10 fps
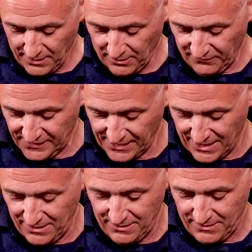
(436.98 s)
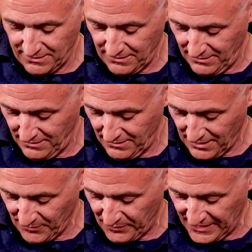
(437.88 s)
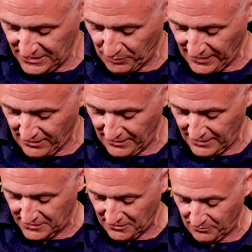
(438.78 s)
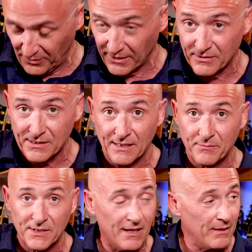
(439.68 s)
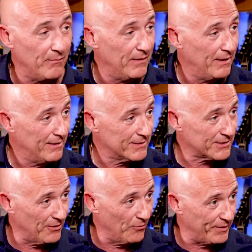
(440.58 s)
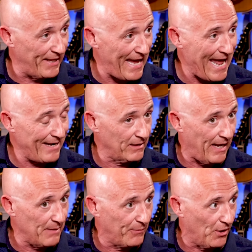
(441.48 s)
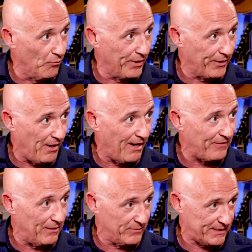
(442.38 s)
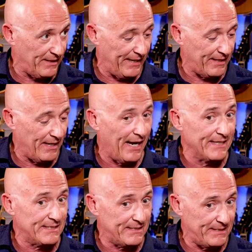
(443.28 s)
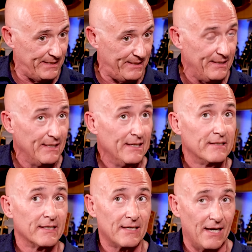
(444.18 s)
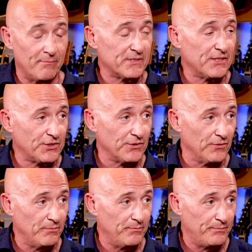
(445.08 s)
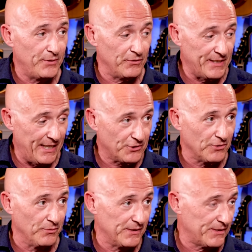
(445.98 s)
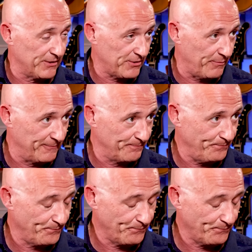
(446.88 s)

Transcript: and all of a sudden, I'm a bass player and a guitar player at the same time. Wow. So when that light bulb went off, I was like, I see the compositional potential with this instrument.